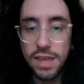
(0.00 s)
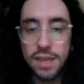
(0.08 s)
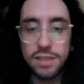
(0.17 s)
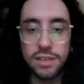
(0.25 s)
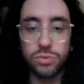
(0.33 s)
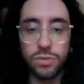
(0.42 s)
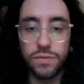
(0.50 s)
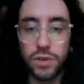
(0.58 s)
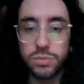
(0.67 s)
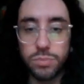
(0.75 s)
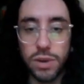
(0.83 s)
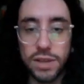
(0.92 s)
This reverse
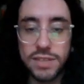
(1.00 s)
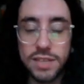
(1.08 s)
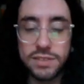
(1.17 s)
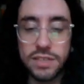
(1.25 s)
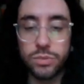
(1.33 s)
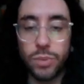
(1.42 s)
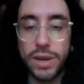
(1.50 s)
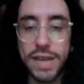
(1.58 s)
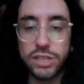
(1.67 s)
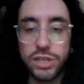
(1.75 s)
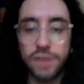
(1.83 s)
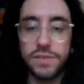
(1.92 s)
process is why
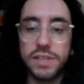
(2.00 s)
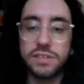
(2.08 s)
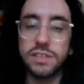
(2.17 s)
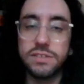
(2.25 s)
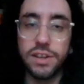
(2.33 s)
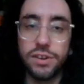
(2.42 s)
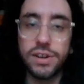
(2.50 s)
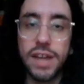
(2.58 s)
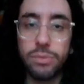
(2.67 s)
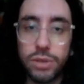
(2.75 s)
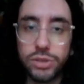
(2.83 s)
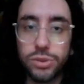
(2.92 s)
HIV is considered a
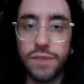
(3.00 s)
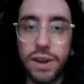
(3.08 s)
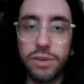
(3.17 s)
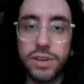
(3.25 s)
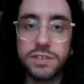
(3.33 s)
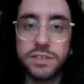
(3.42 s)
retrovirus.